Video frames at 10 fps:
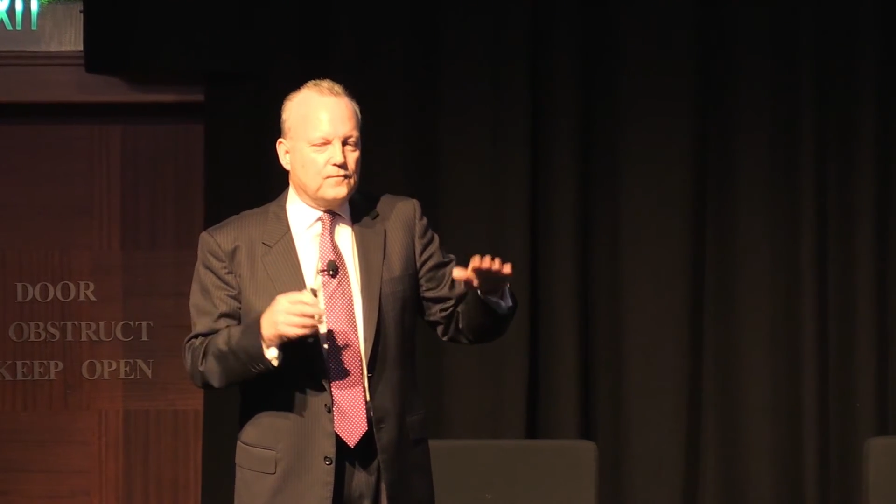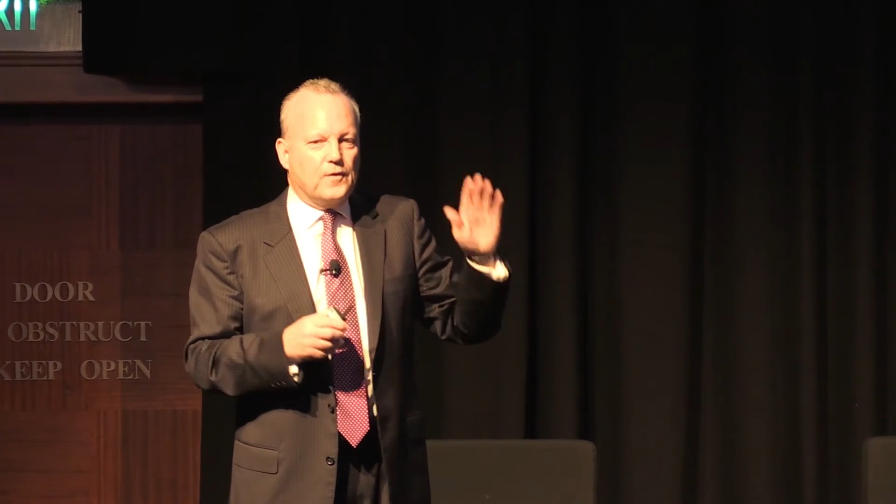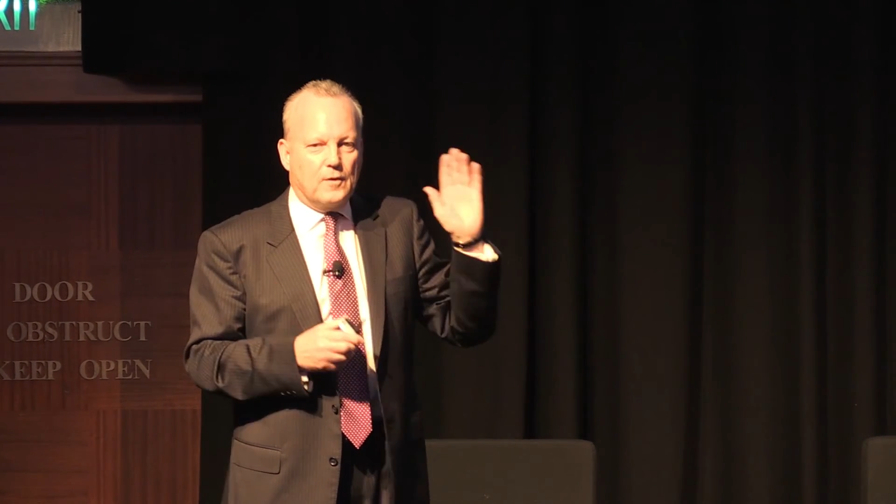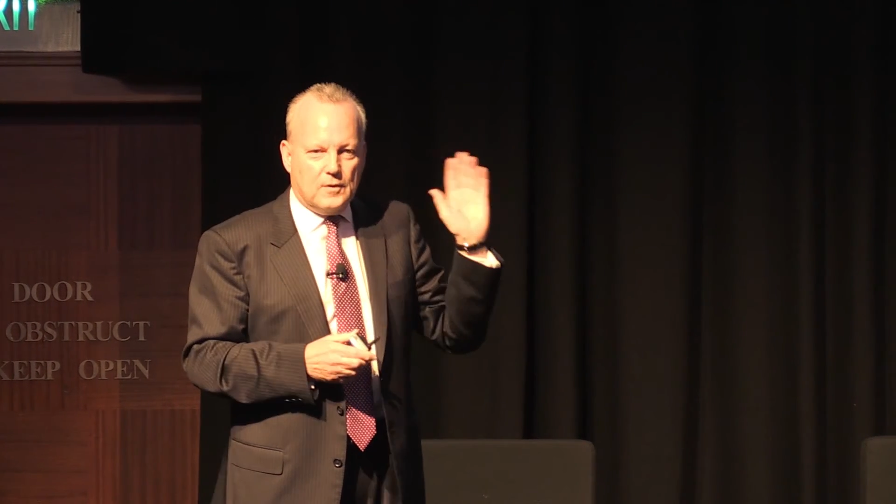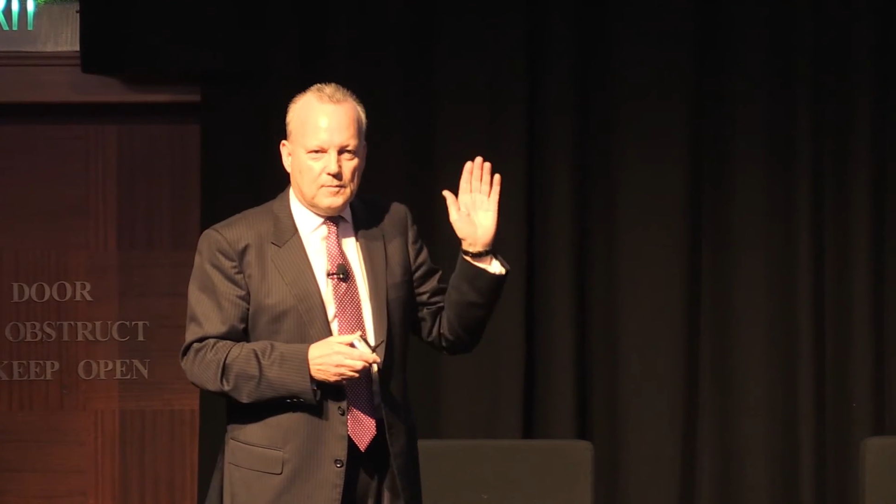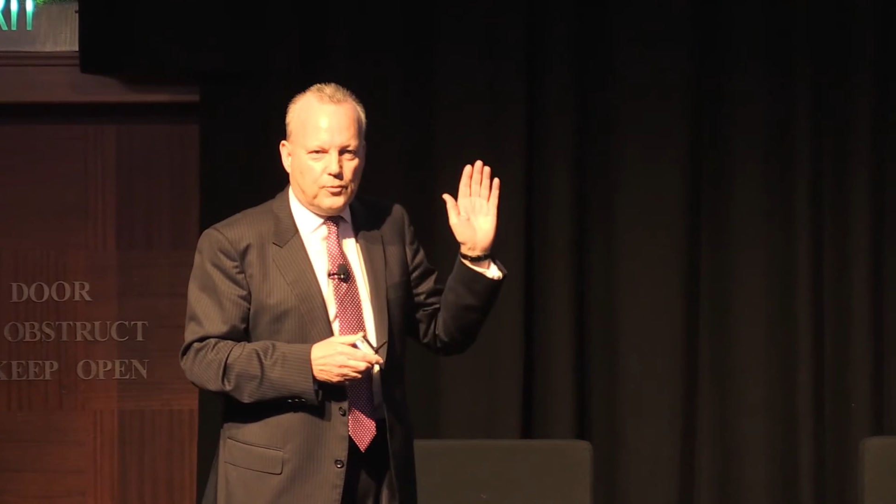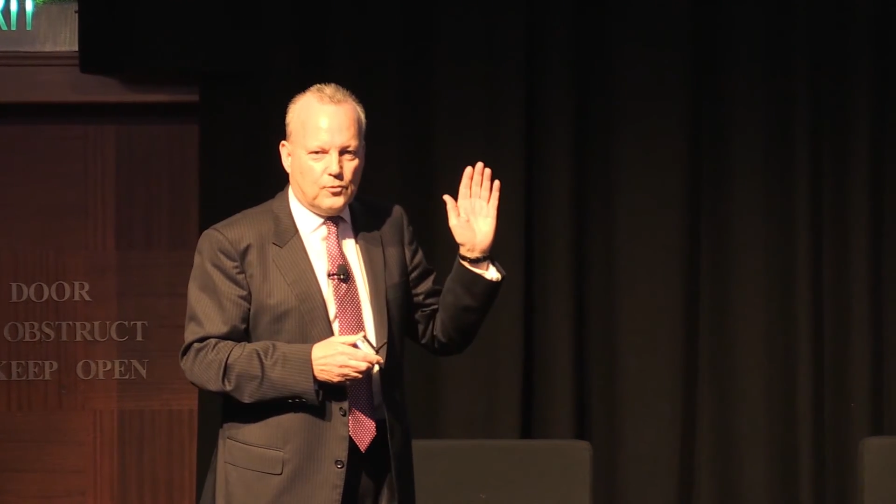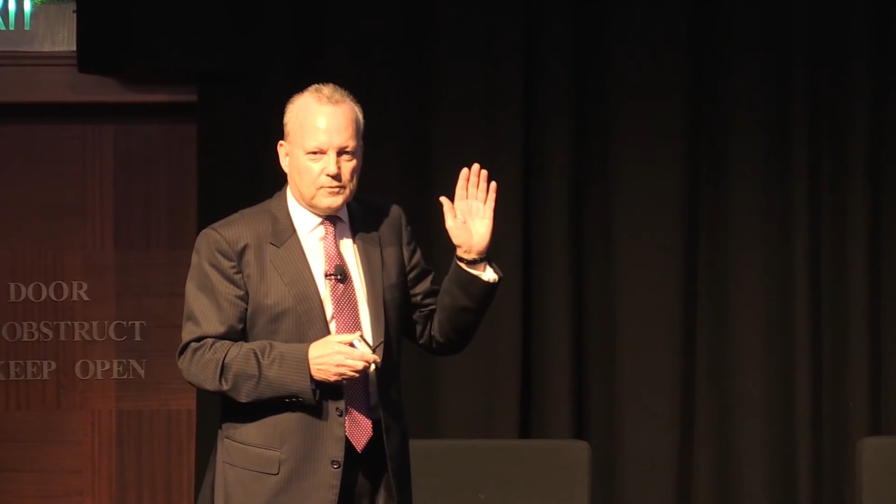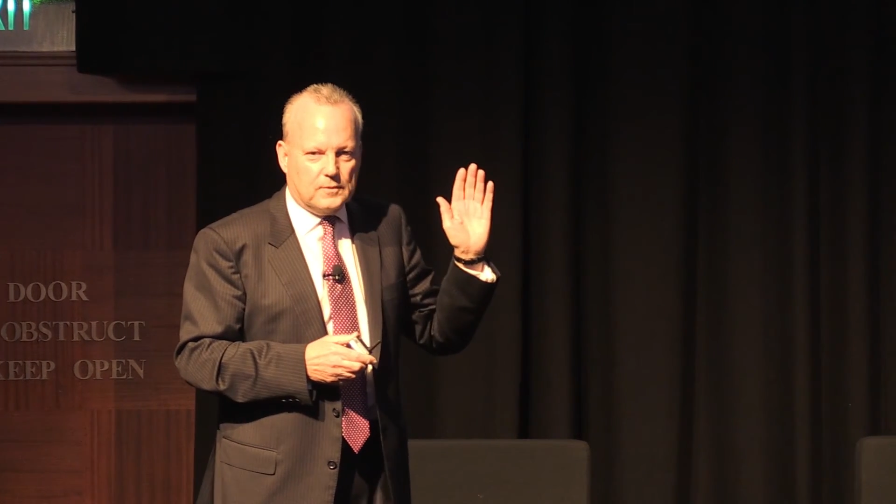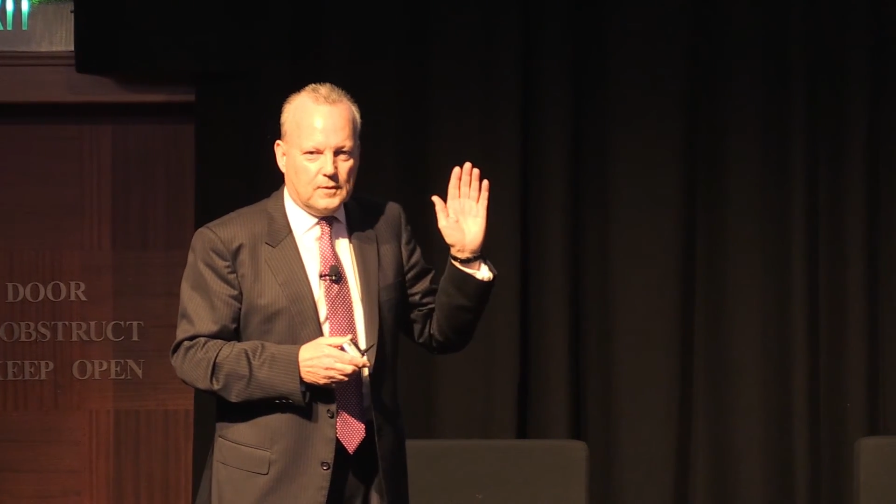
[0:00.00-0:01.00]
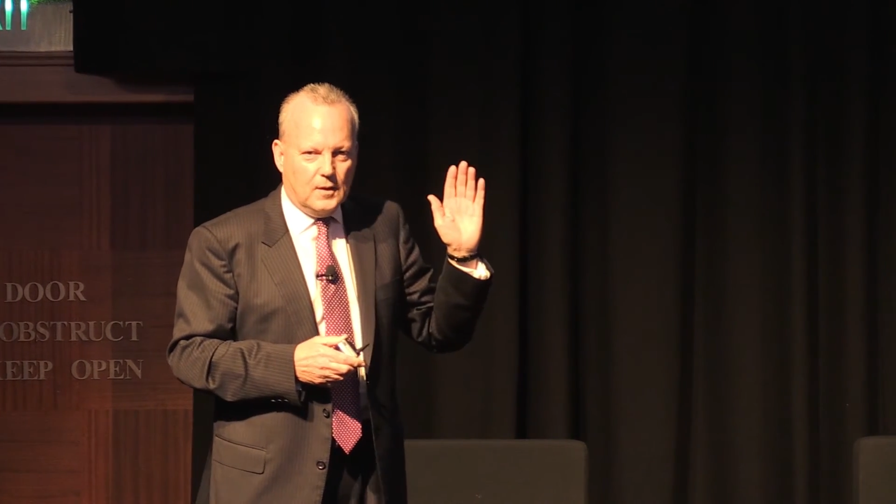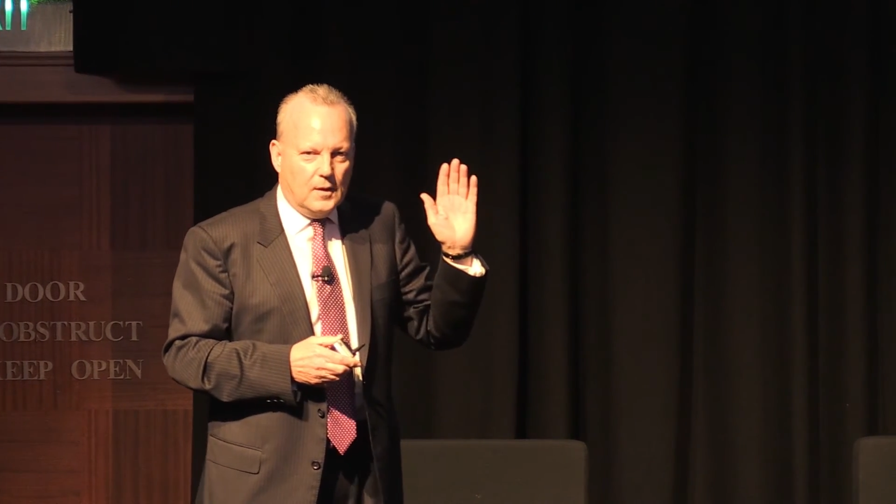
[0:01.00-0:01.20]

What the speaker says: very important.